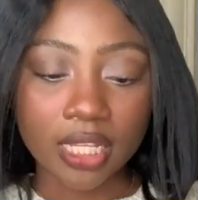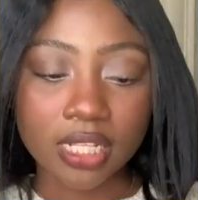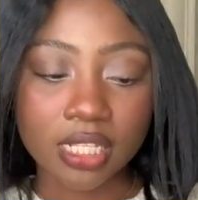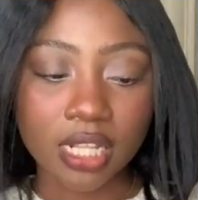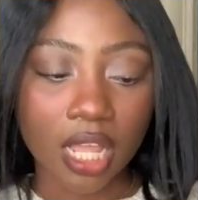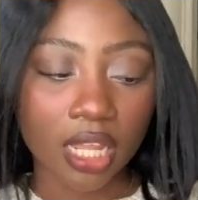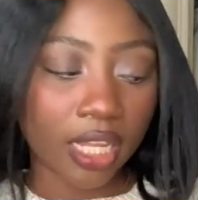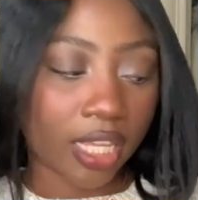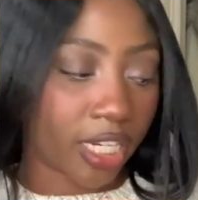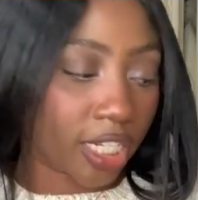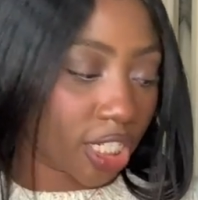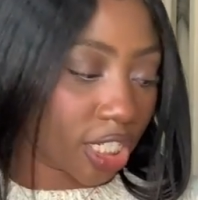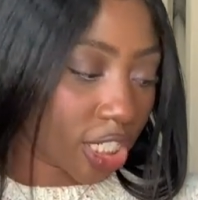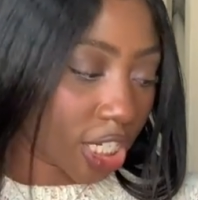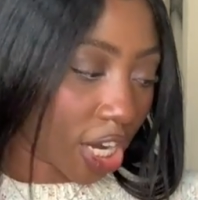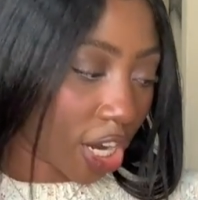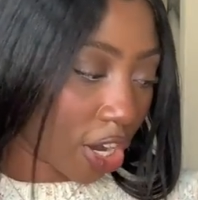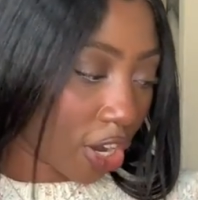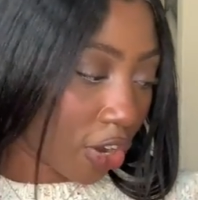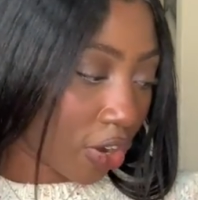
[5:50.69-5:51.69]
It's not like
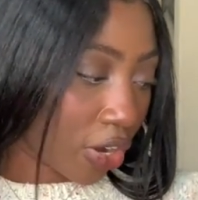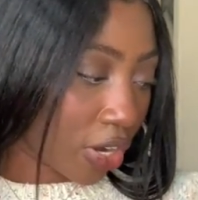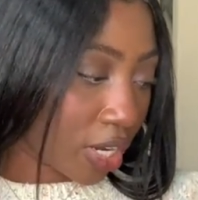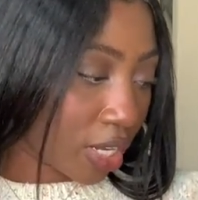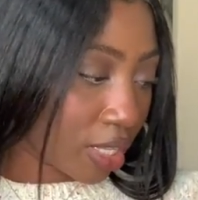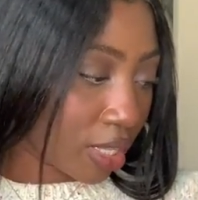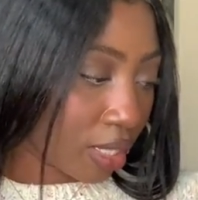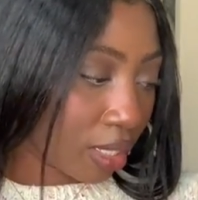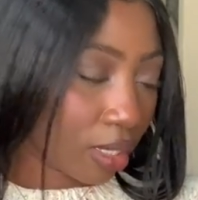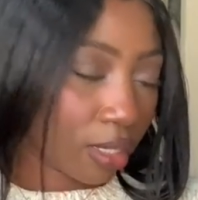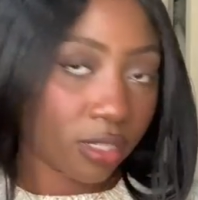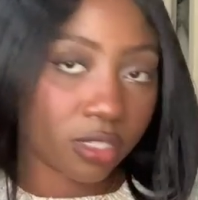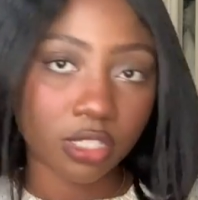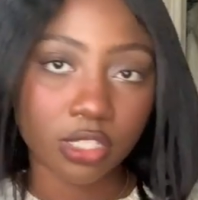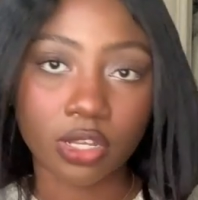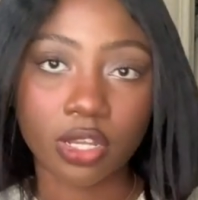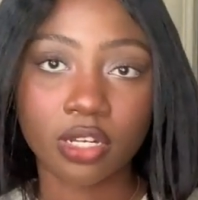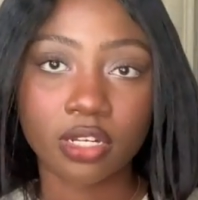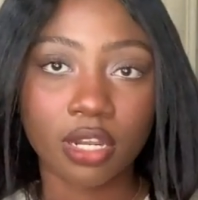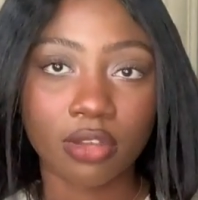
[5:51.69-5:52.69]
sheer or anything,
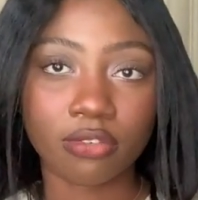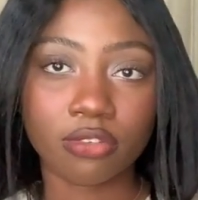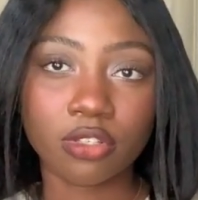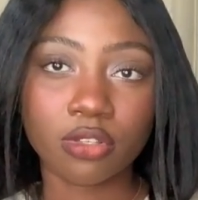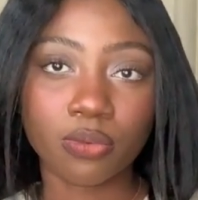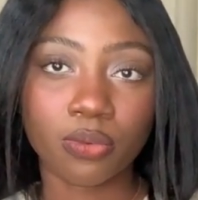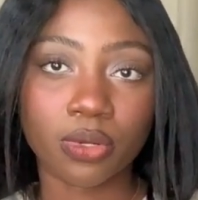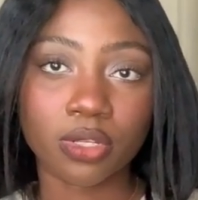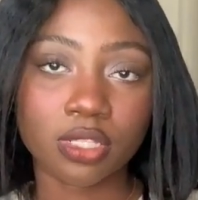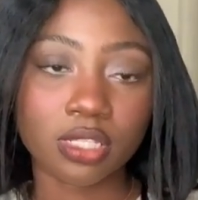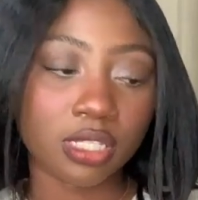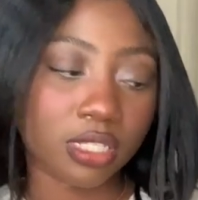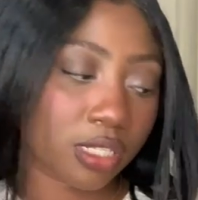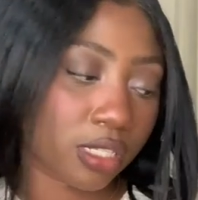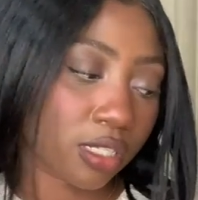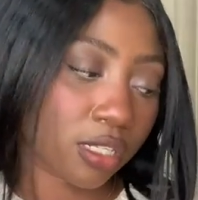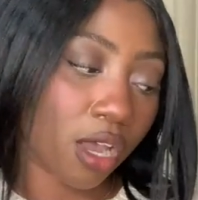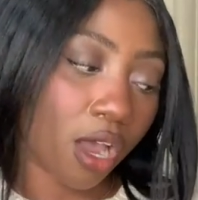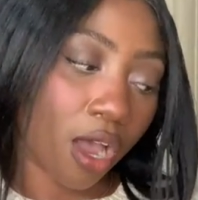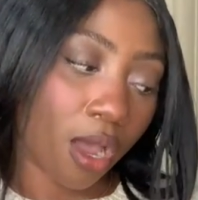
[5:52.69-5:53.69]
so I definitely wear this as
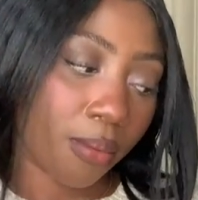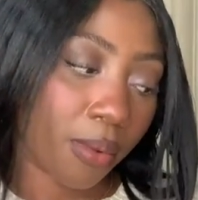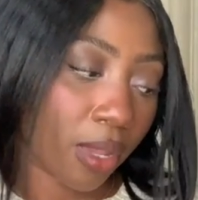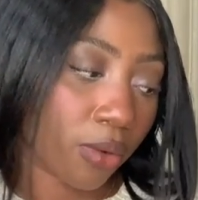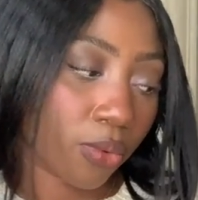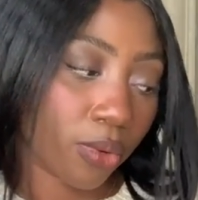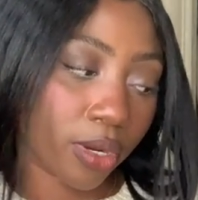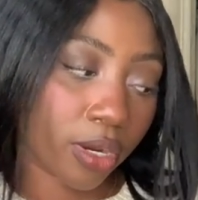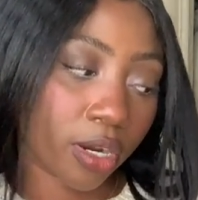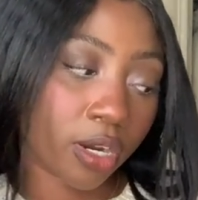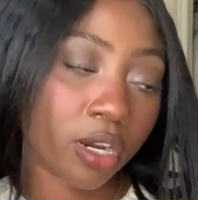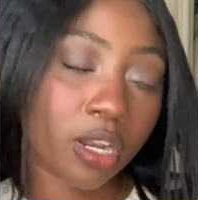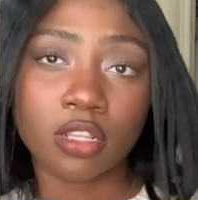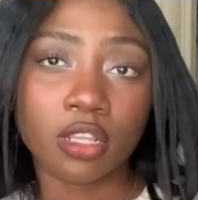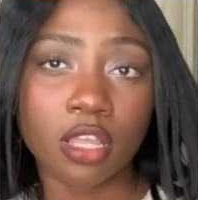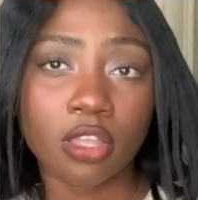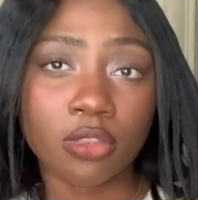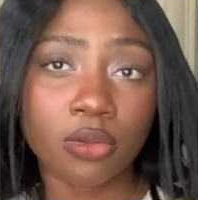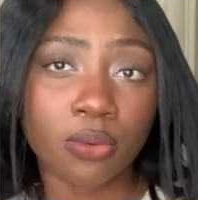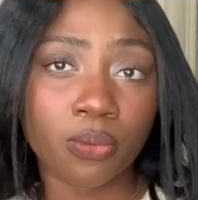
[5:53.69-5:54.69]
top. I'd wear the
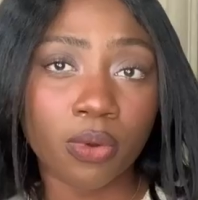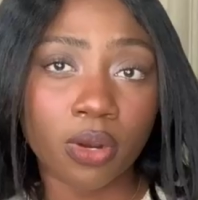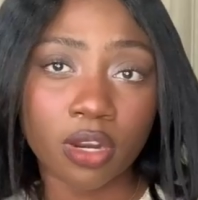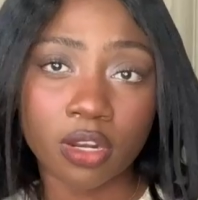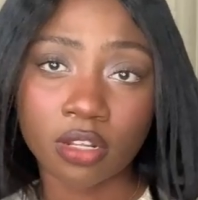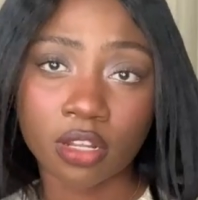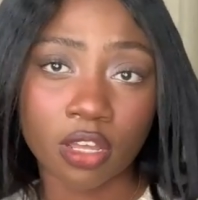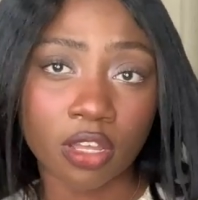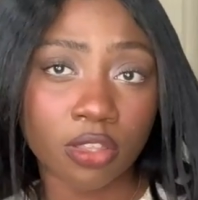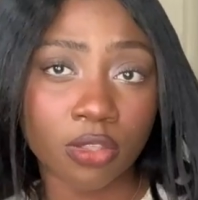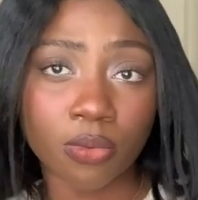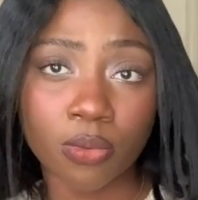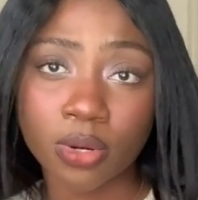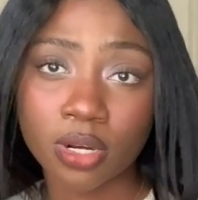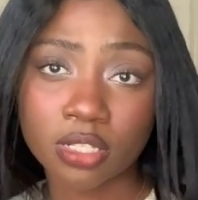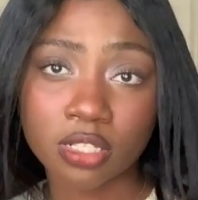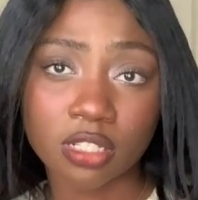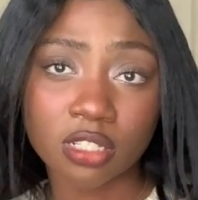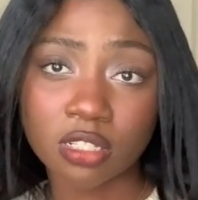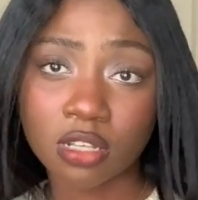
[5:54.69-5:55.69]
leather one and the other one
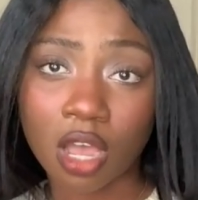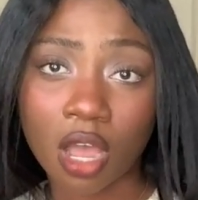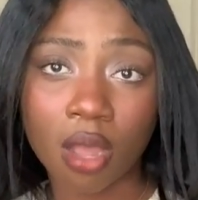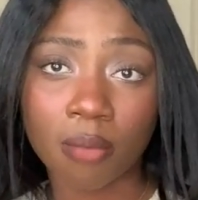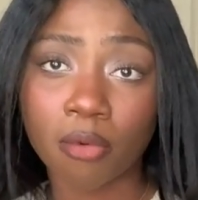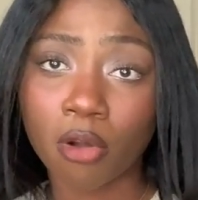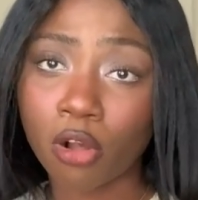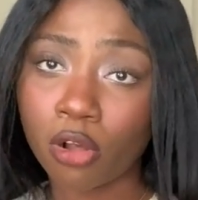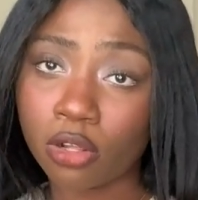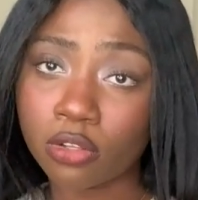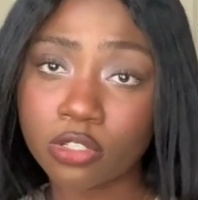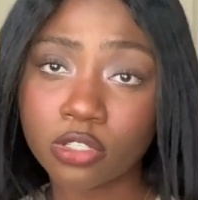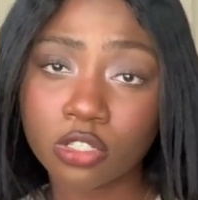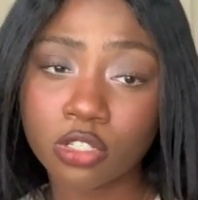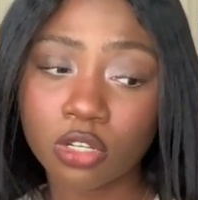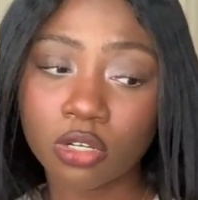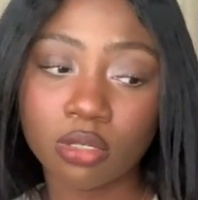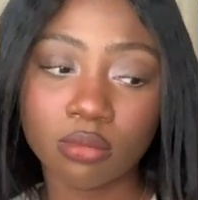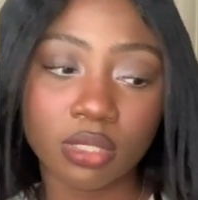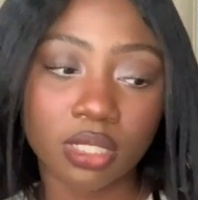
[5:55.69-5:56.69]
as the top
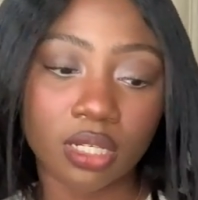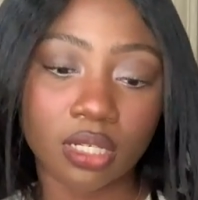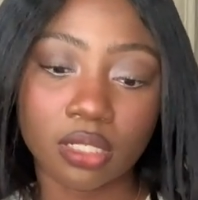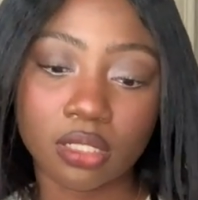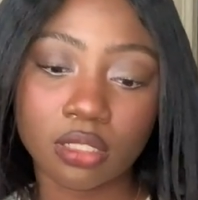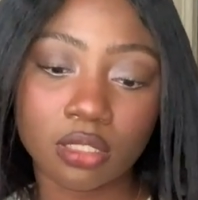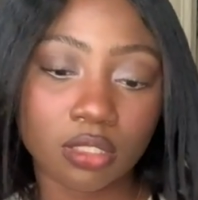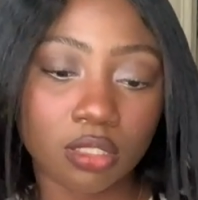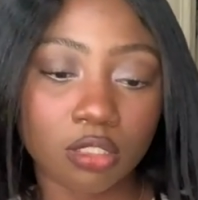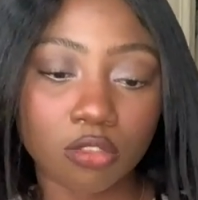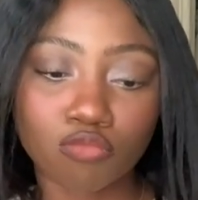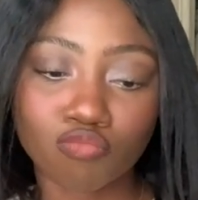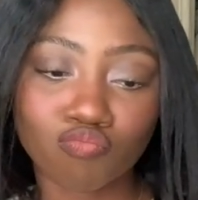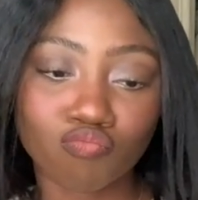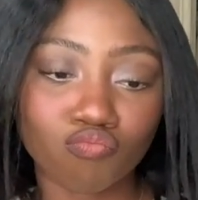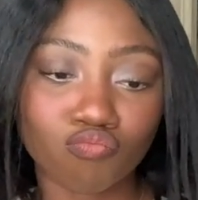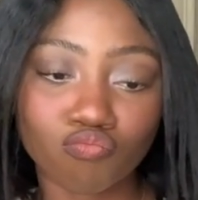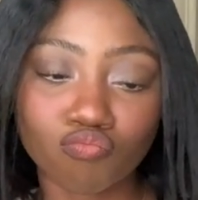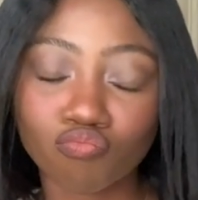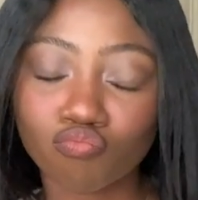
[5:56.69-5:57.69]
also, because
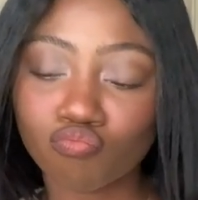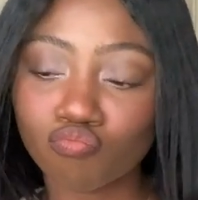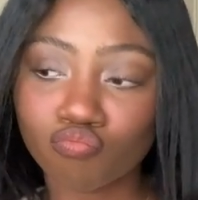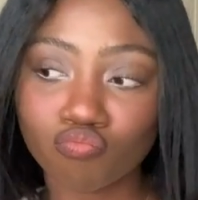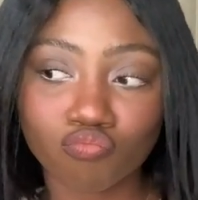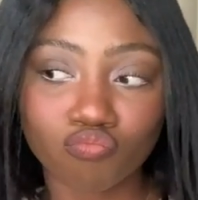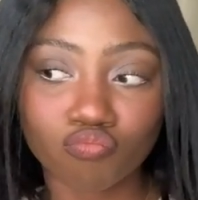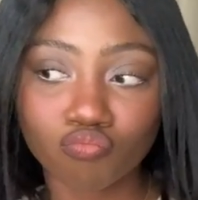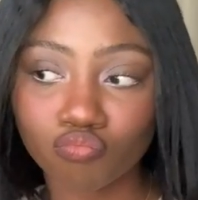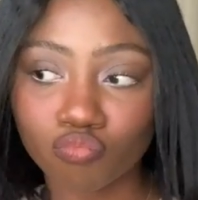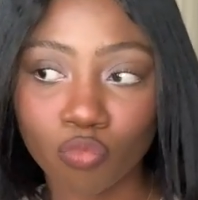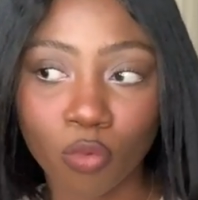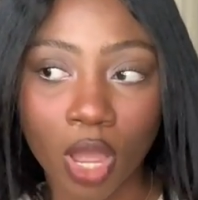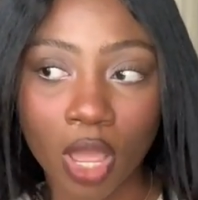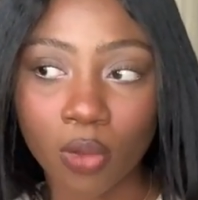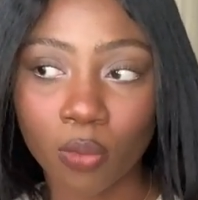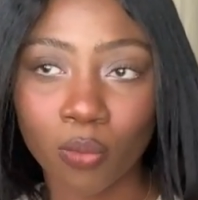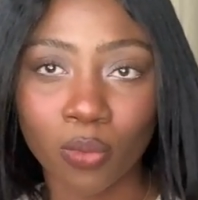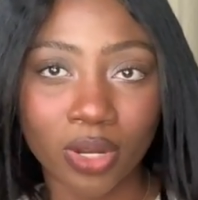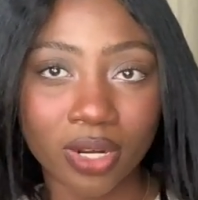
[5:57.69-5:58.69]

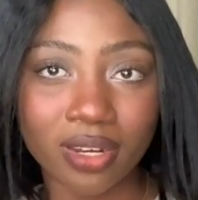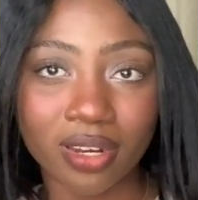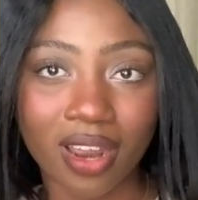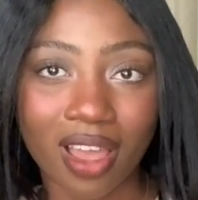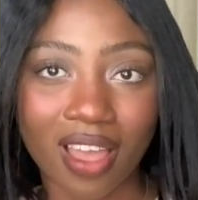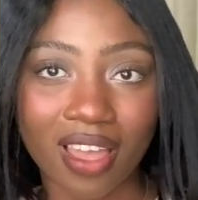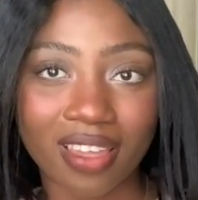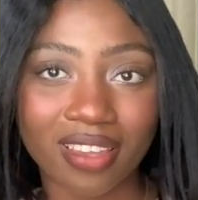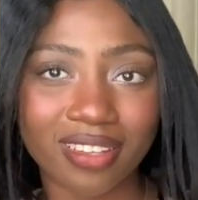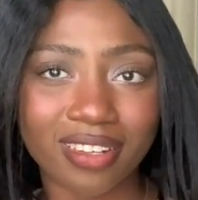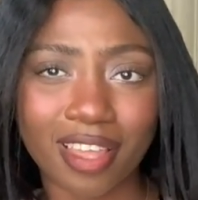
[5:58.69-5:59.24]
why wouldn't I?